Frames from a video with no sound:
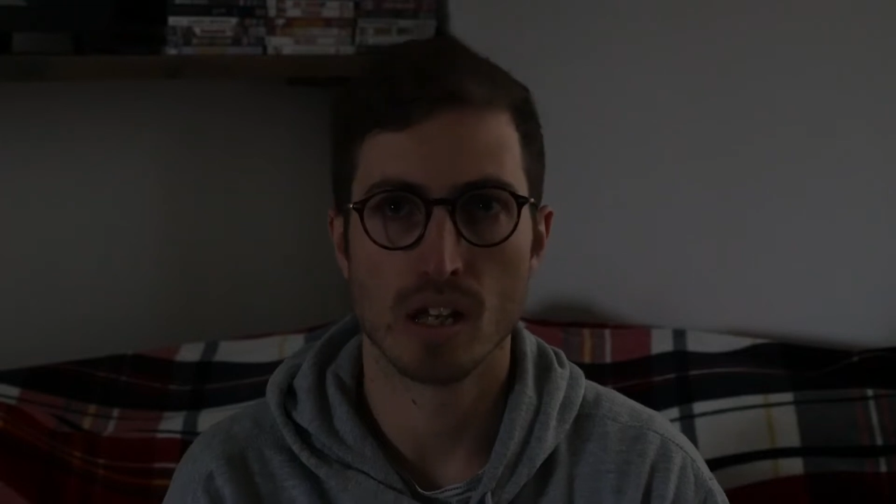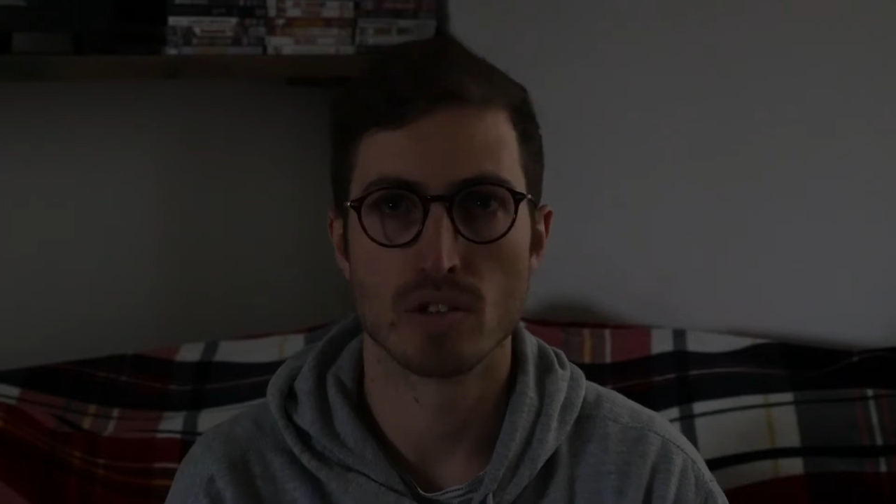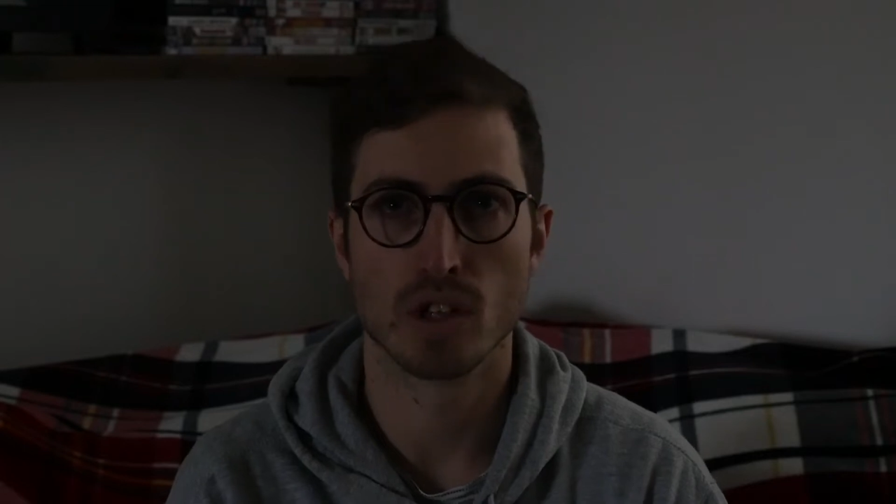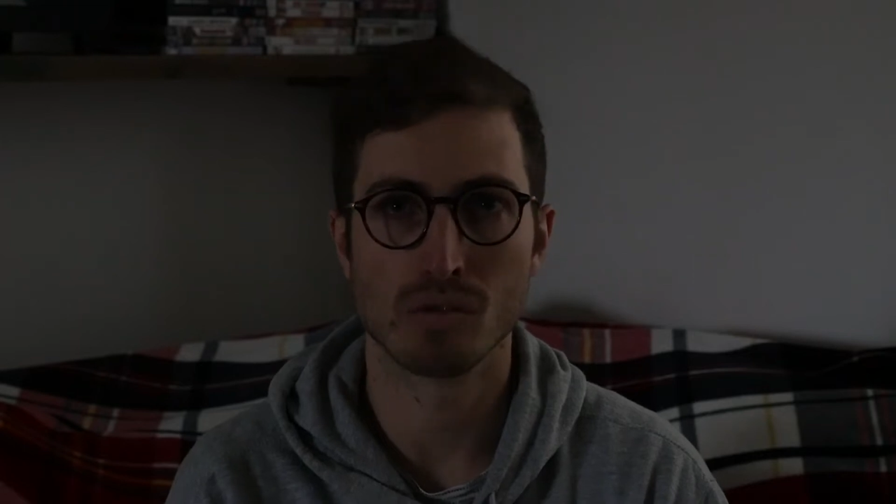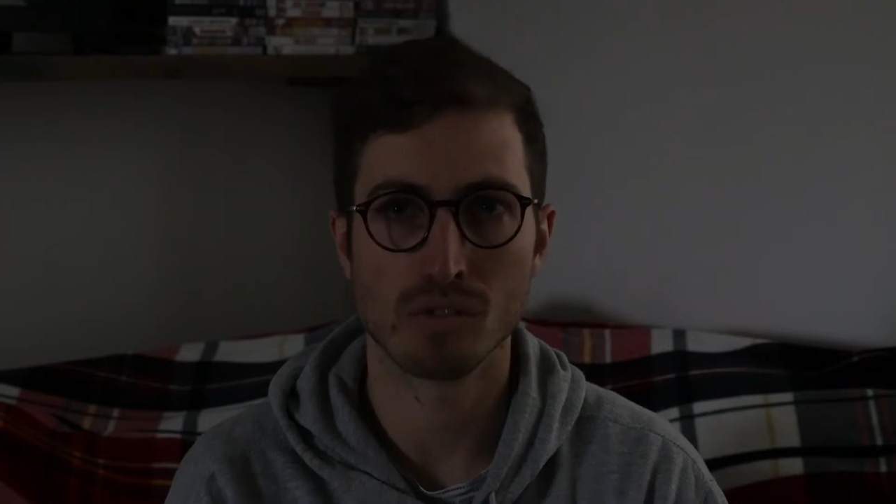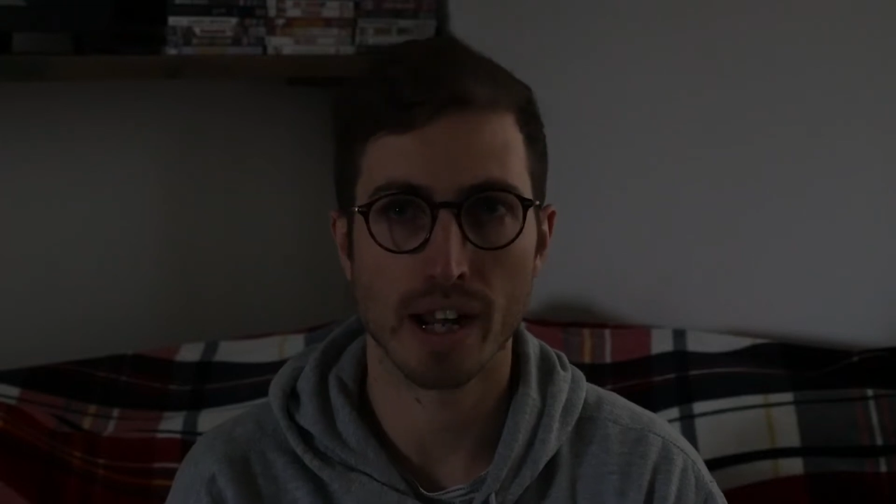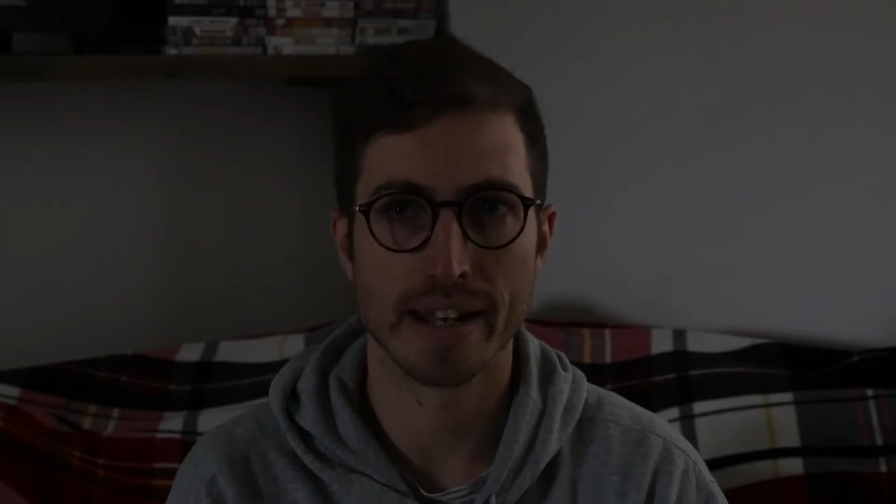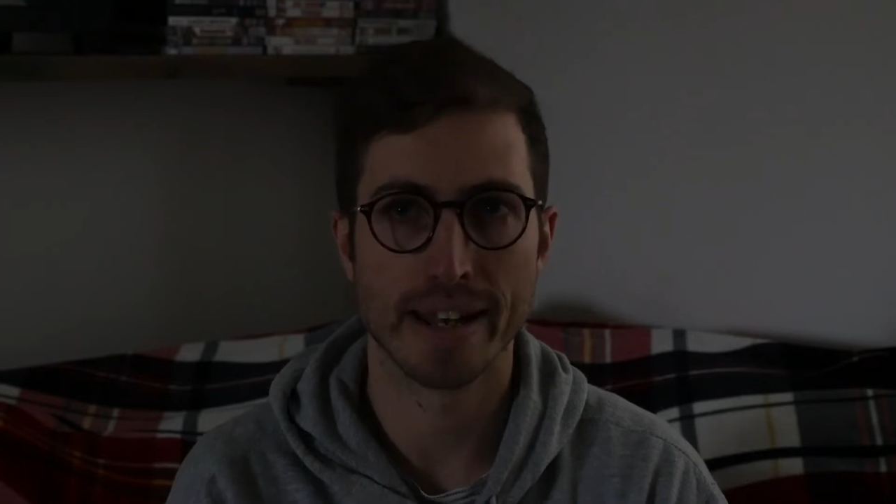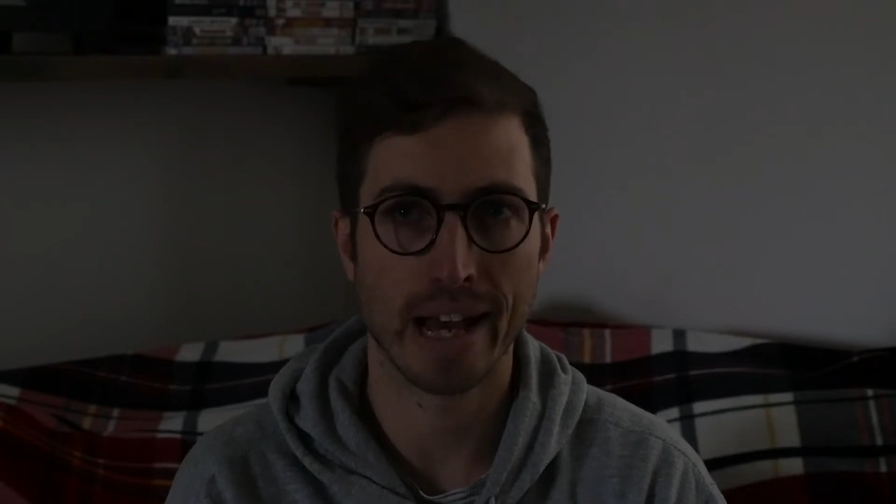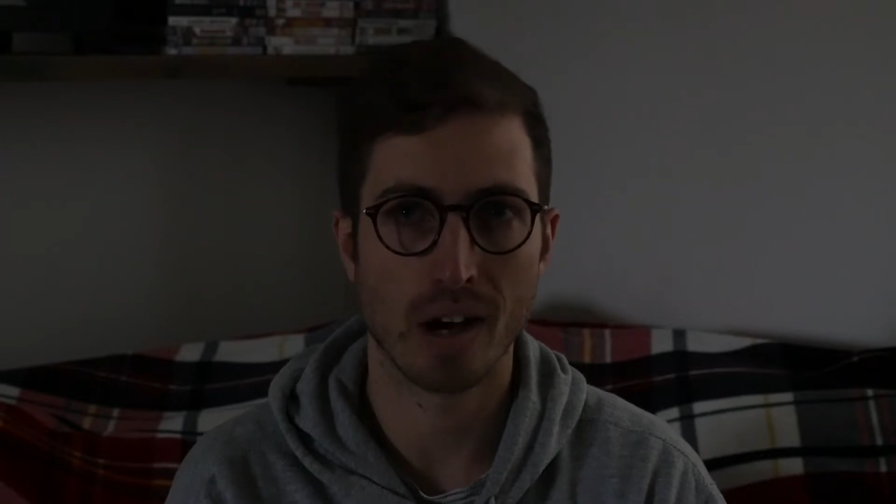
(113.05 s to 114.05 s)
So right
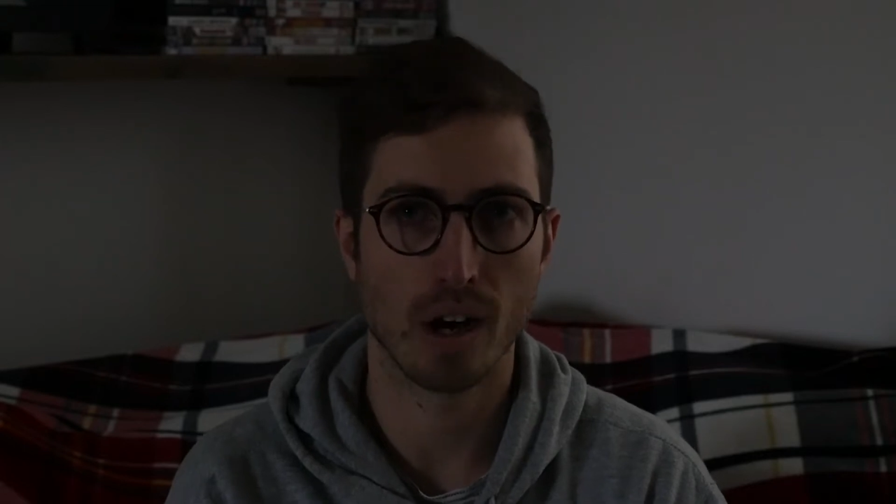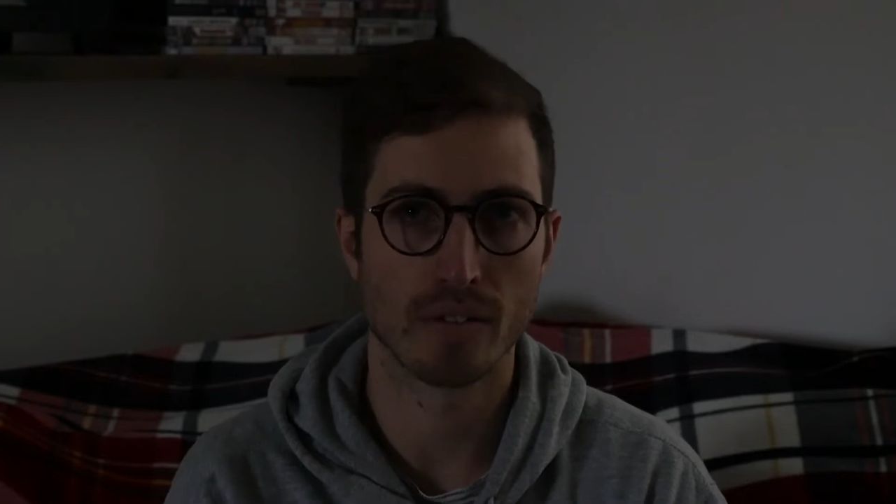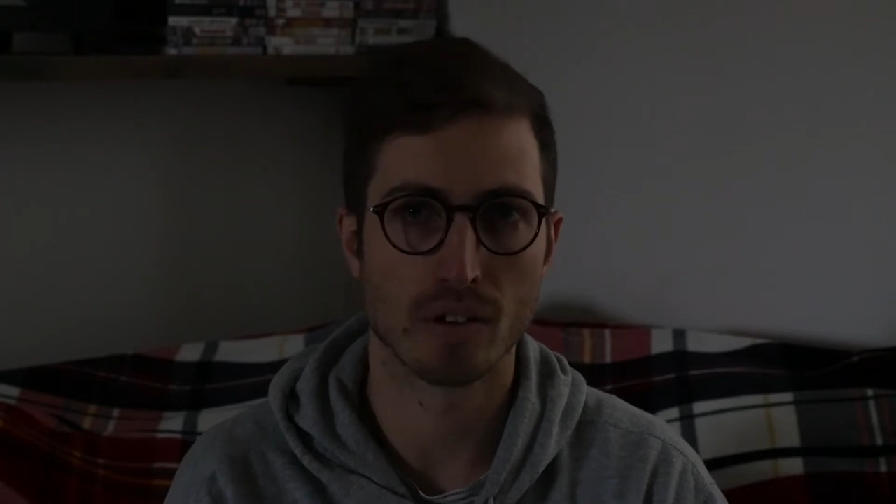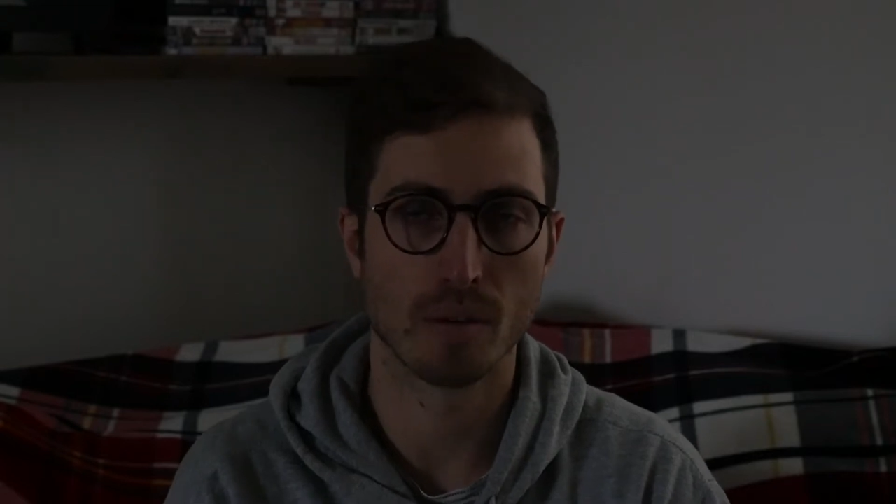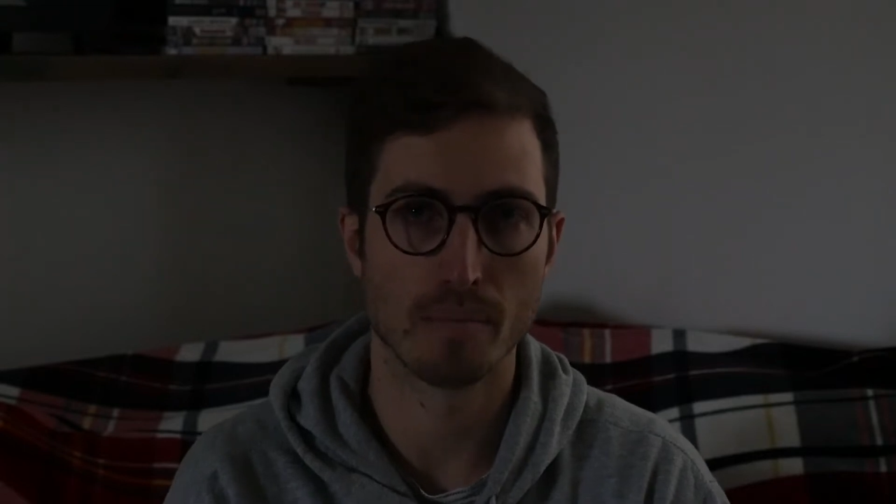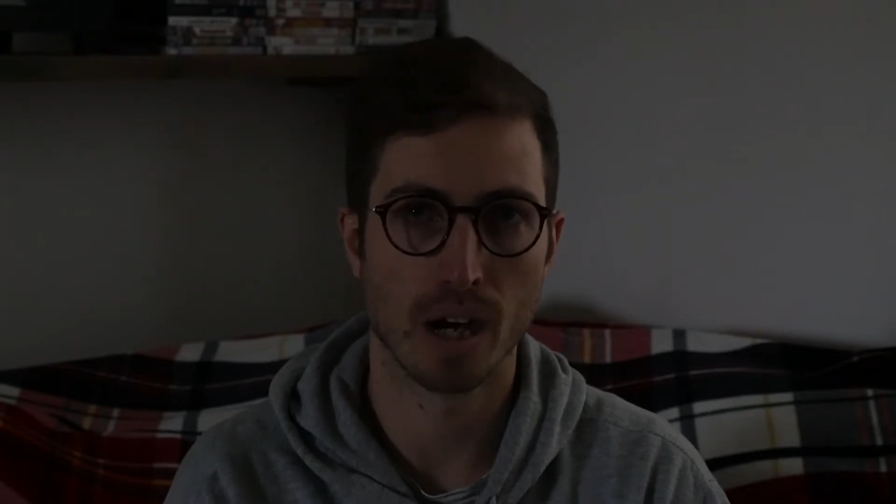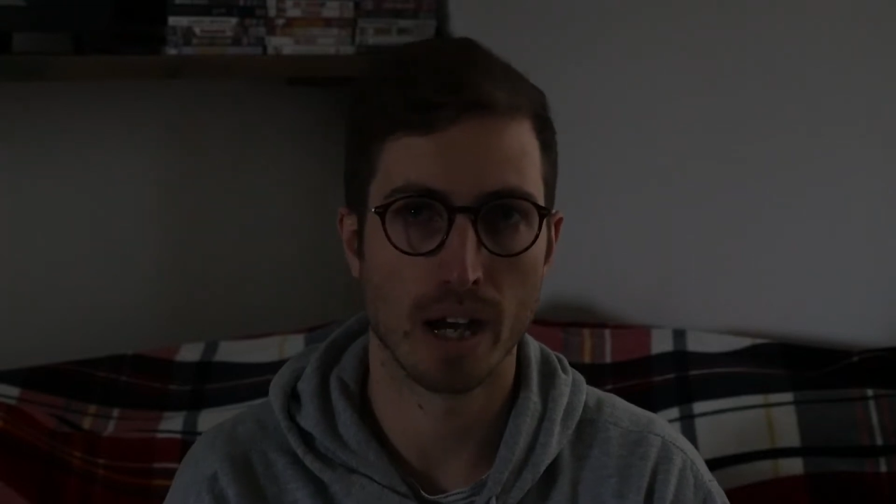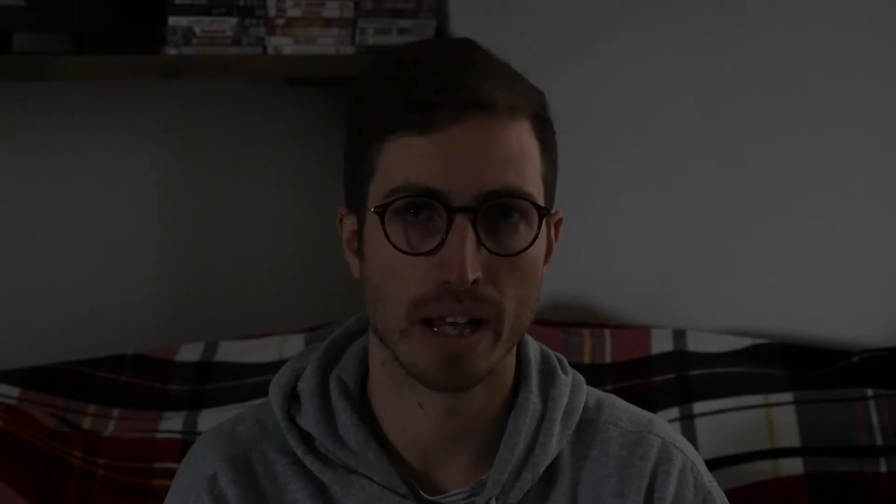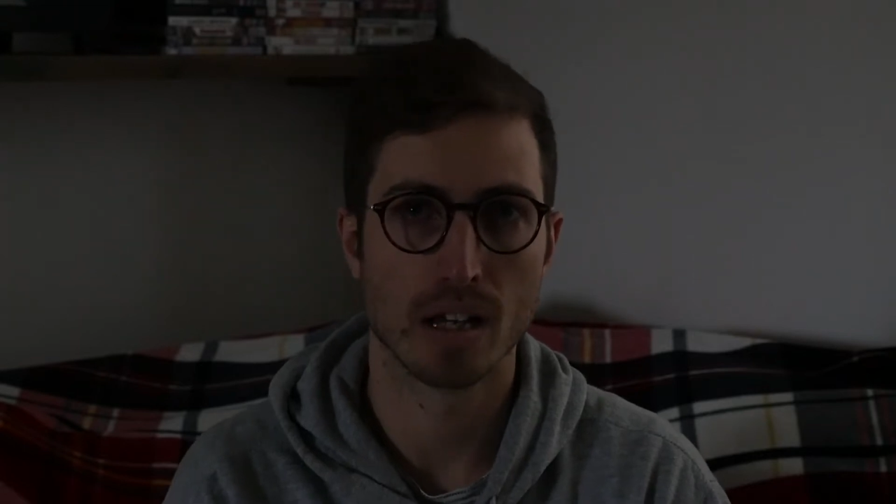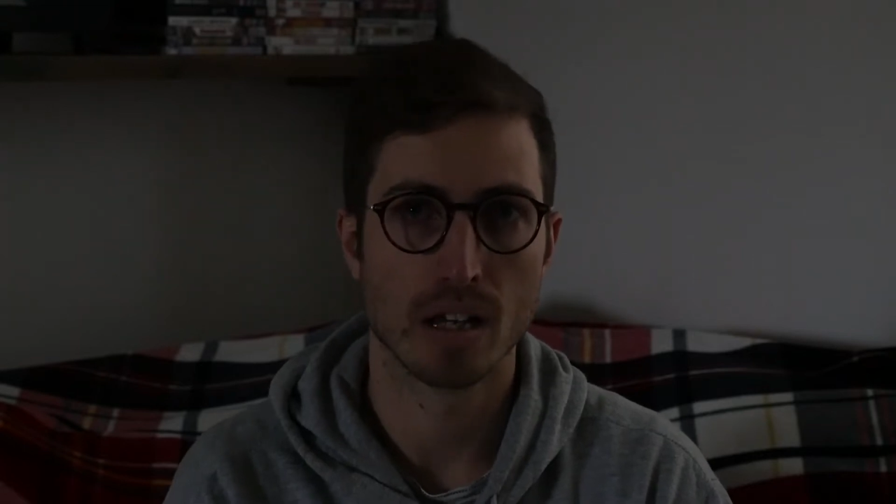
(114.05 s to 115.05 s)
now I've got
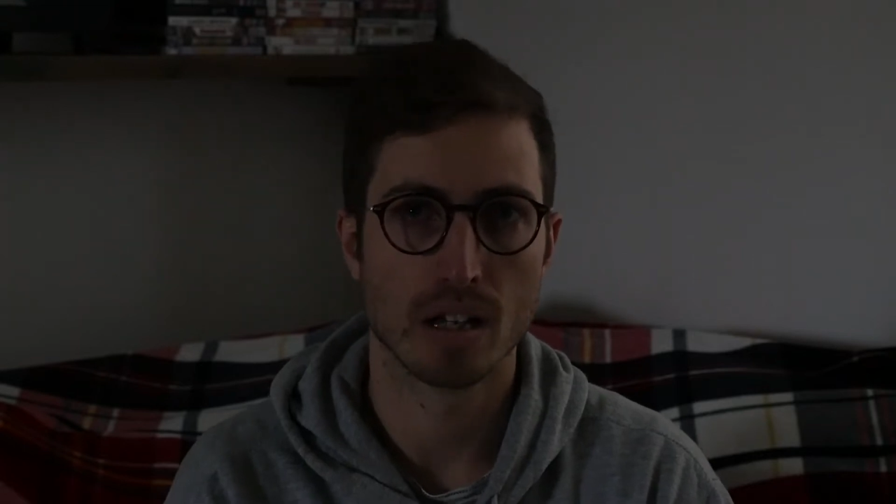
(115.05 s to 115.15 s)
my